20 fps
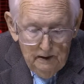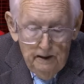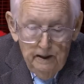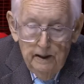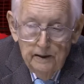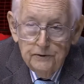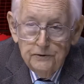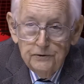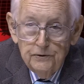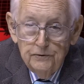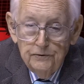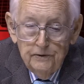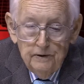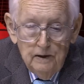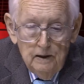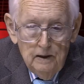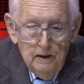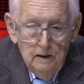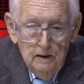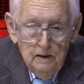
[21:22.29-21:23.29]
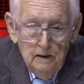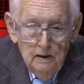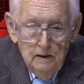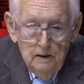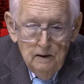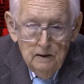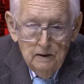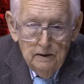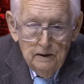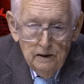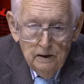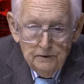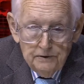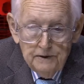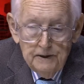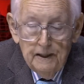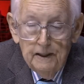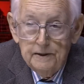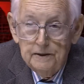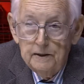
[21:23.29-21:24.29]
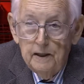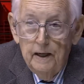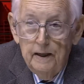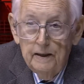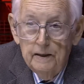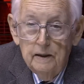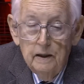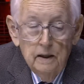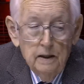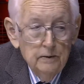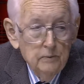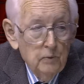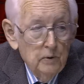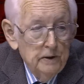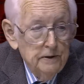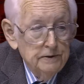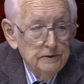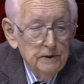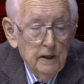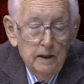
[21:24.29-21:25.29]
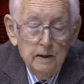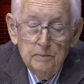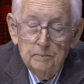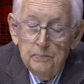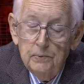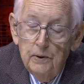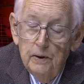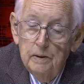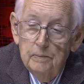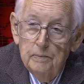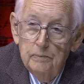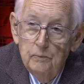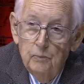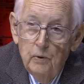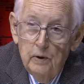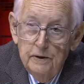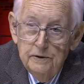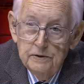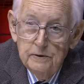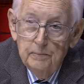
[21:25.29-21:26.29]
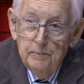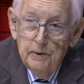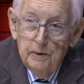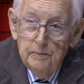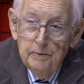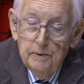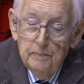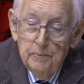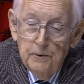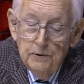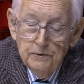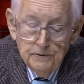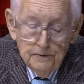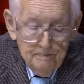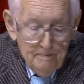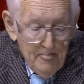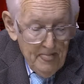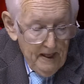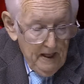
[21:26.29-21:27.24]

enter the, you know, to get the guy a gun when he's not a when he's a prohibited person.